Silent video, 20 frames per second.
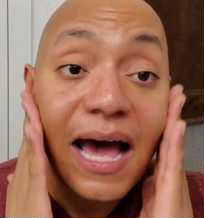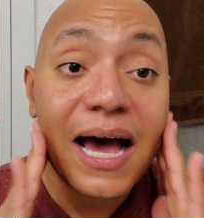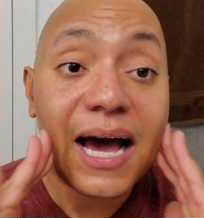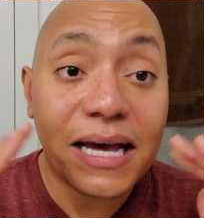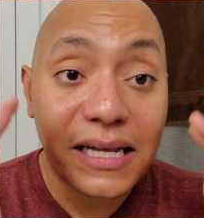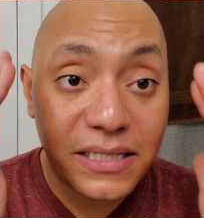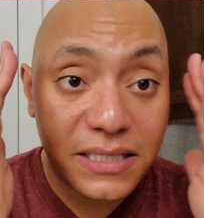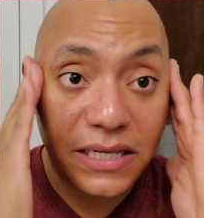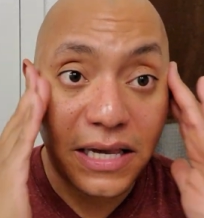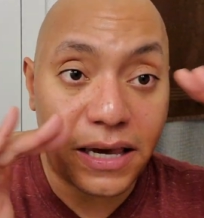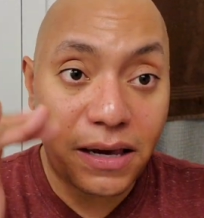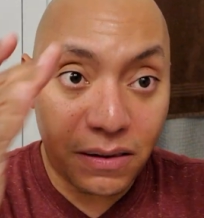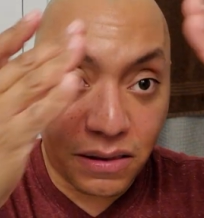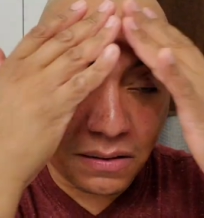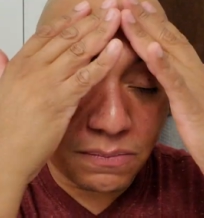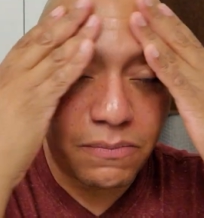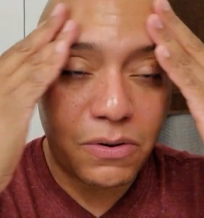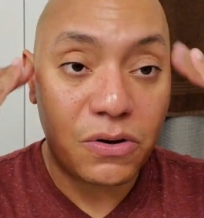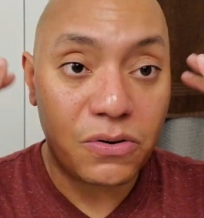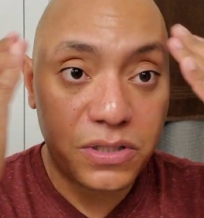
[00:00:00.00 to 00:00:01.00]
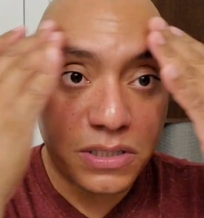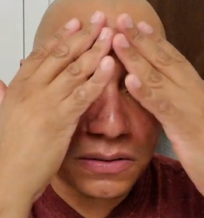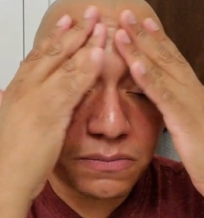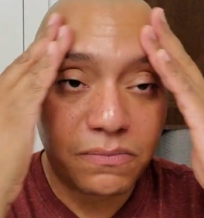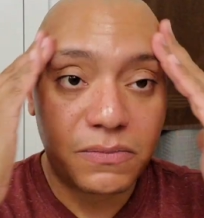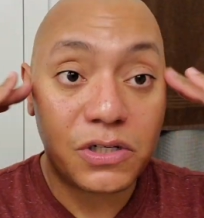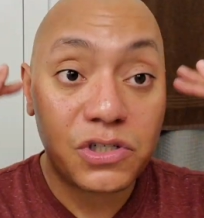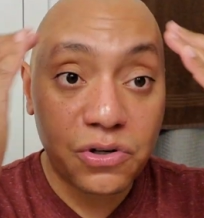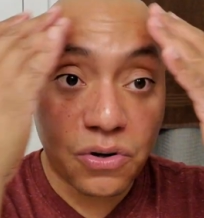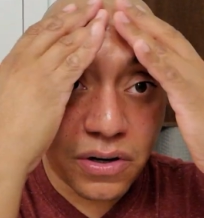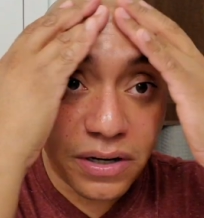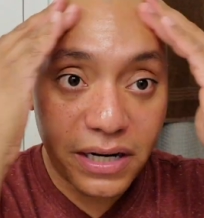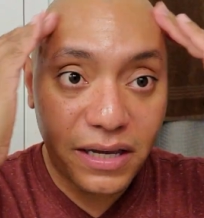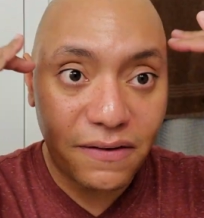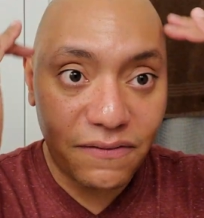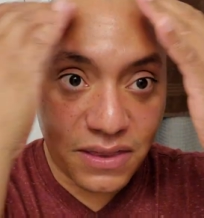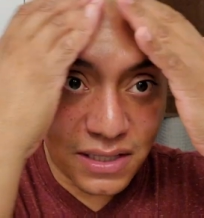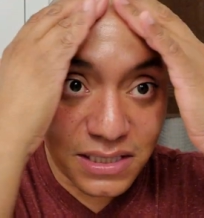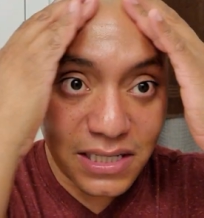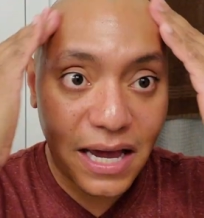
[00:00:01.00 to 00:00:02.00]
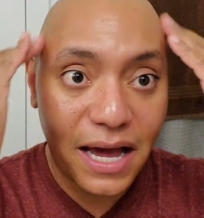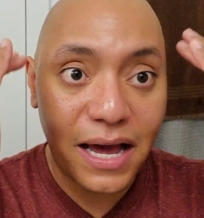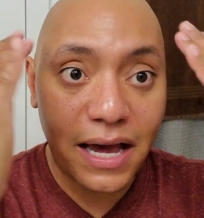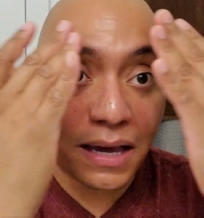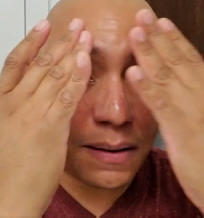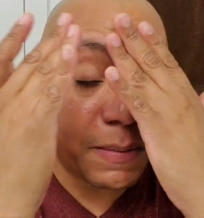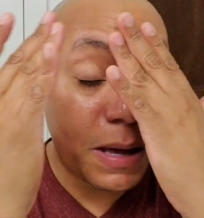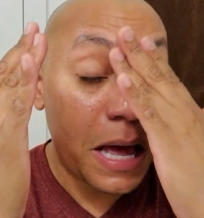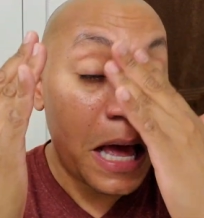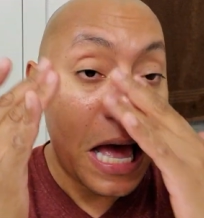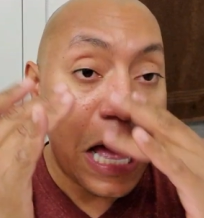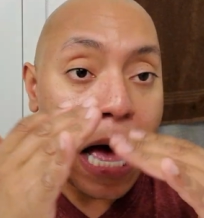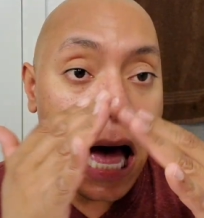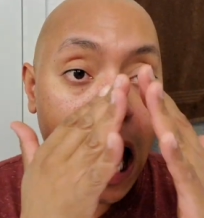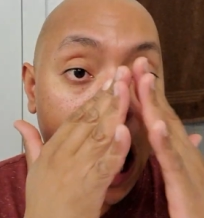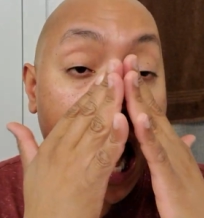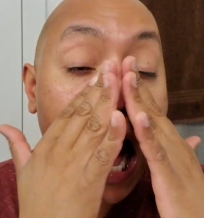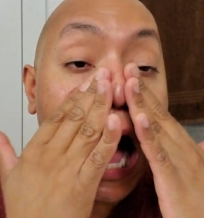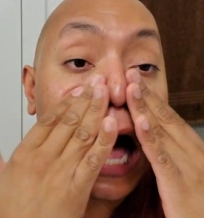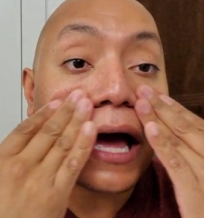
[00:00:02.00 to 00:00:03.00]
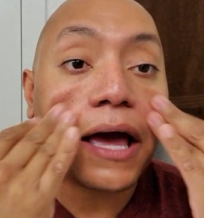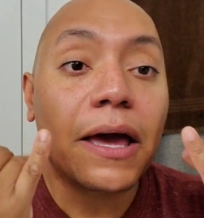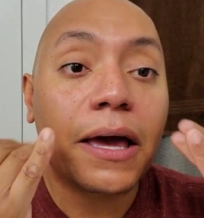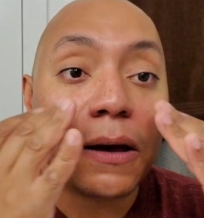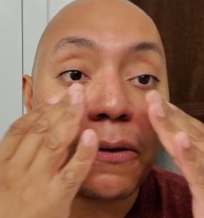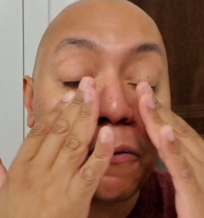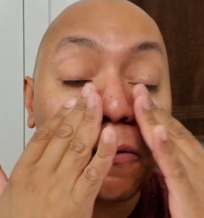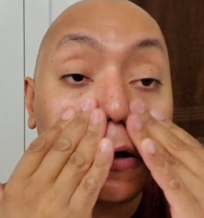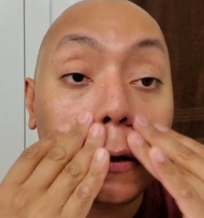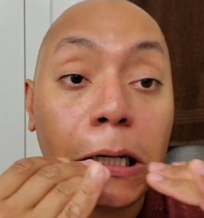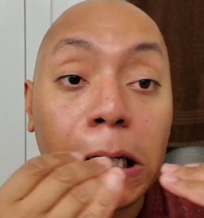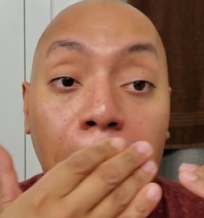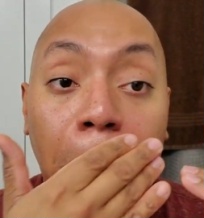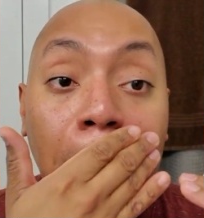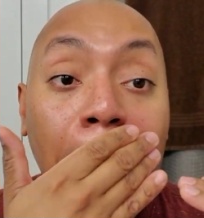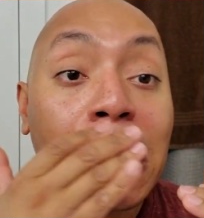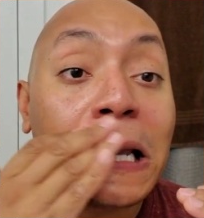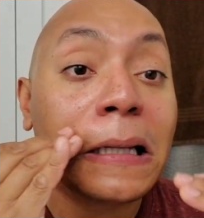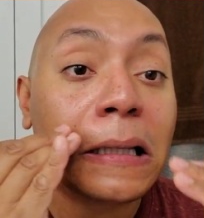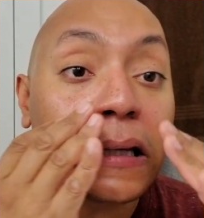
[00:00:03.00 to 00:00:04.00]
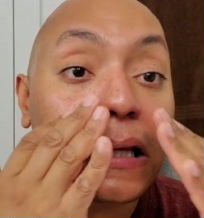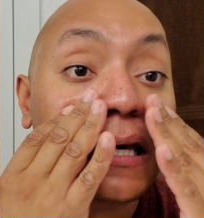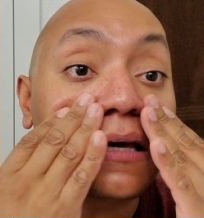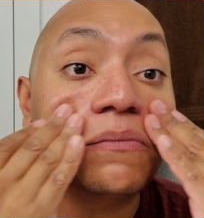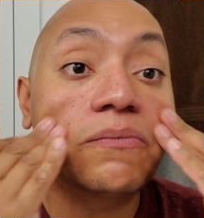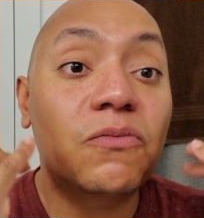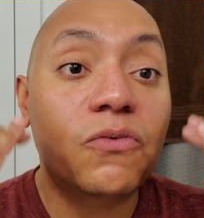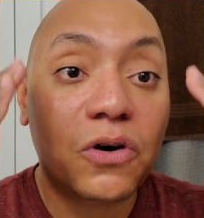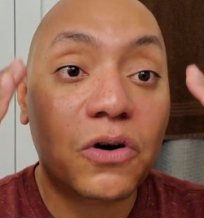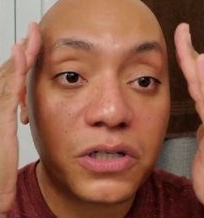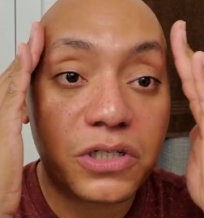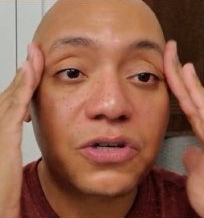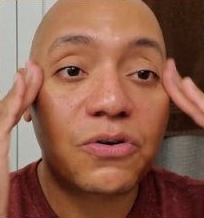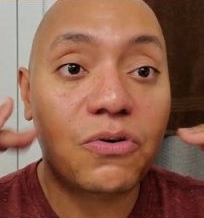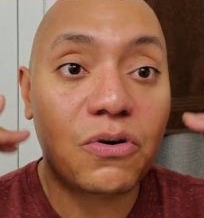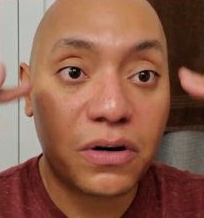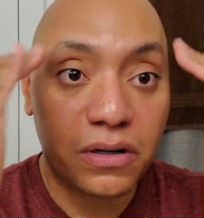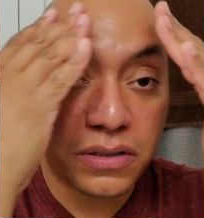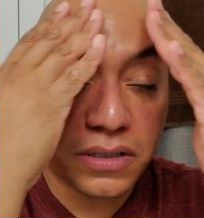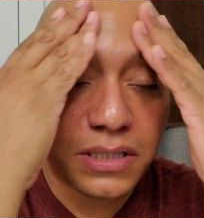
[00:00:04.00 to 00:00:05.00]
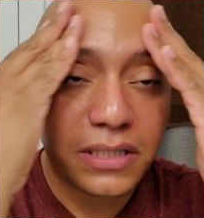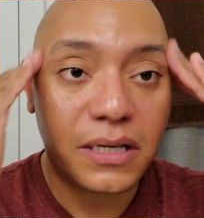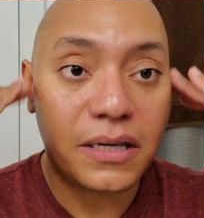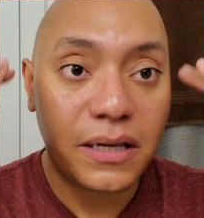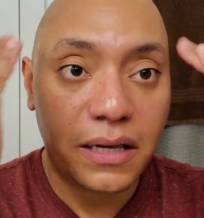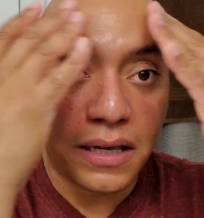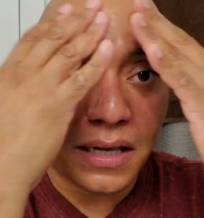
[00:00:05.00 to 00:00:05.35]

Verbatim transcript: I'd say the majority of the time, I would lean more towards